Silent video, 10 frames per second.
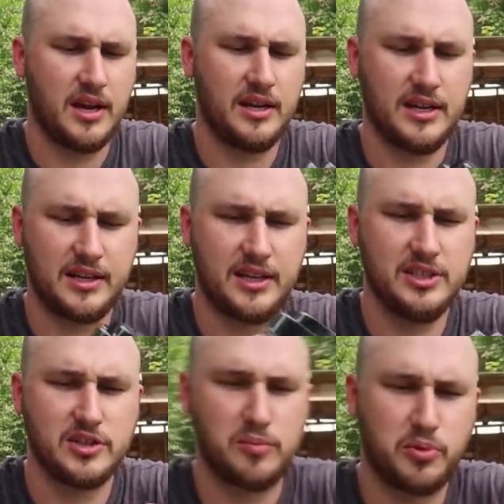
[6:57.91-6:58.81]
And right
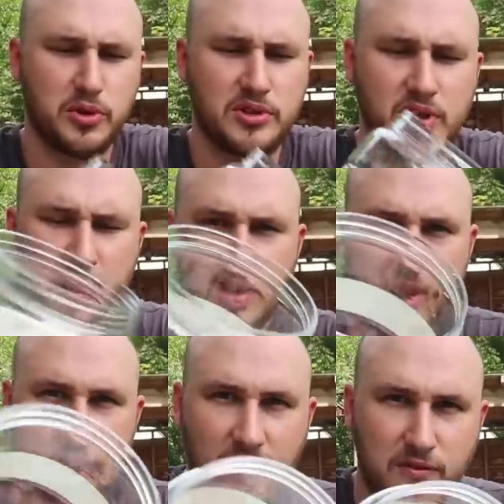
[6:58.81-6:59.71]
here you put
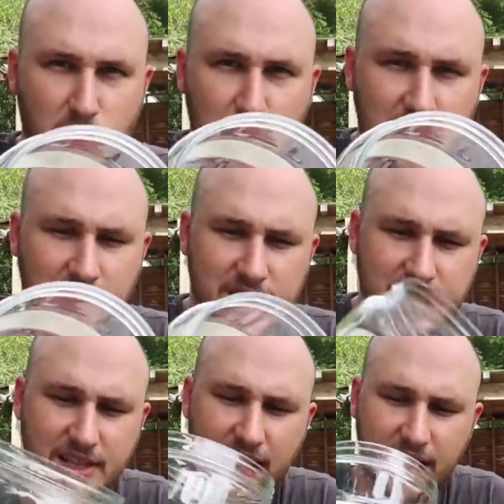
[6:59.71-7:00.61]
the food
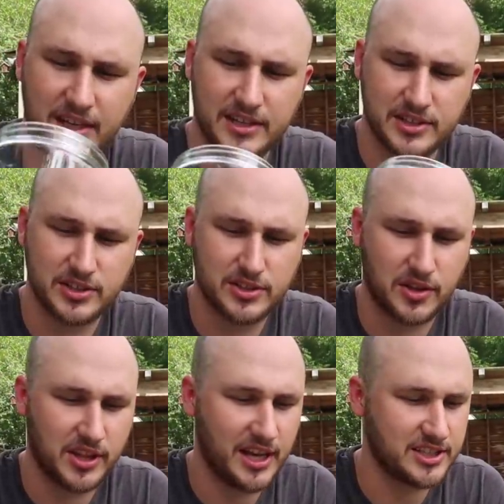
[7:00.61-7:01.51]
inside here.
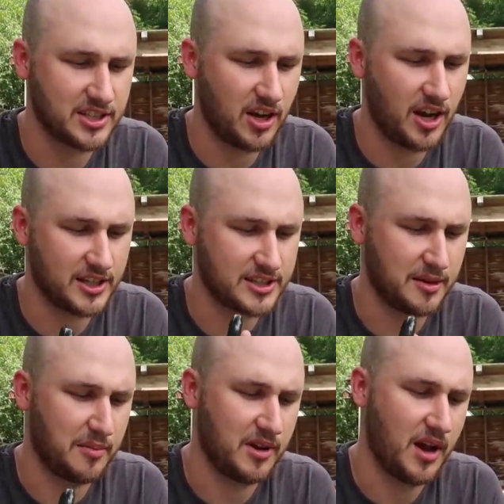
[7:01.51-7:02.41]
So that's
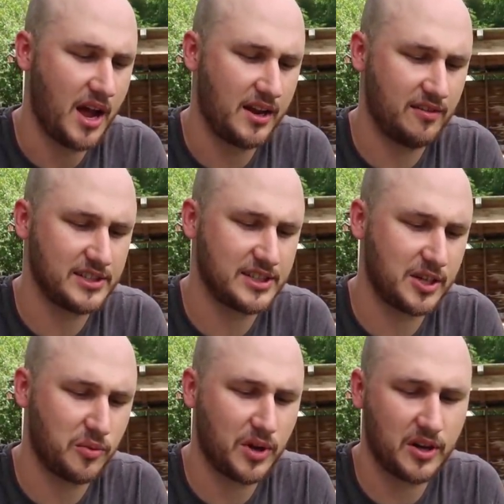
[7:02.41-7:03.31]
awesome. I never
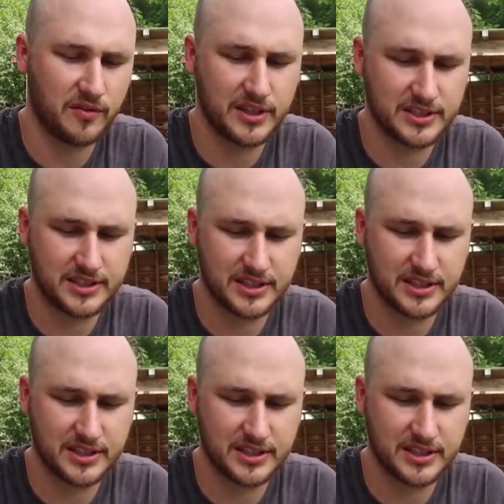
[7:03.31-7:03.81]
seen one of this